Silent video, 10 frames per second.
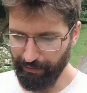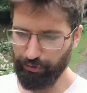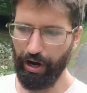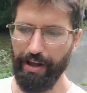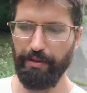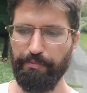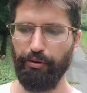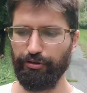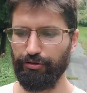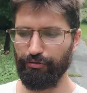trying to
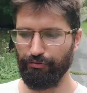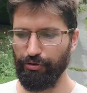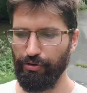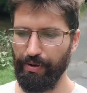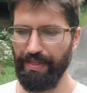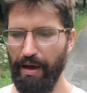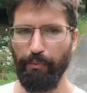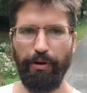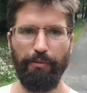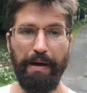push through and that
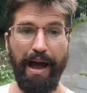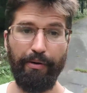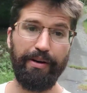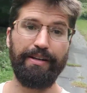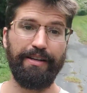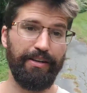willpower,